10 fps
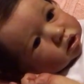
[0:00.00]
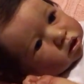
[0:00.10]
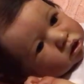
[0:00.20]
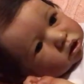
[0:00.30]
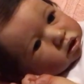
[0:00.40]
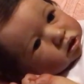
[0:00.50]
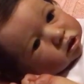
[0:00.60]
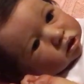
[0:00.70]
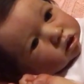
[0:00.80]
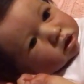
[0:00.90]
which I thought was
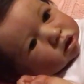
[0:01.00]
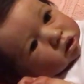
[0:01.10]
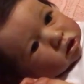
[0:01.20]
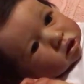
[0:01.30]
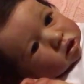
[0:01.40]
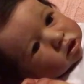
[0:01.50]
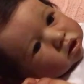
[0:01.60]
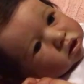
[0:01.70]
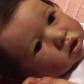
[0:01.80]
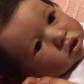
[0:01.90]
kind of weird.
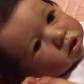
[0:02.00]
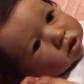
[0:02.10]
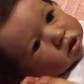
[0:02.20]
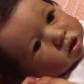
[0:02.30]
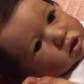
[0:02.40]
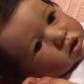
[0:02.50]
Um,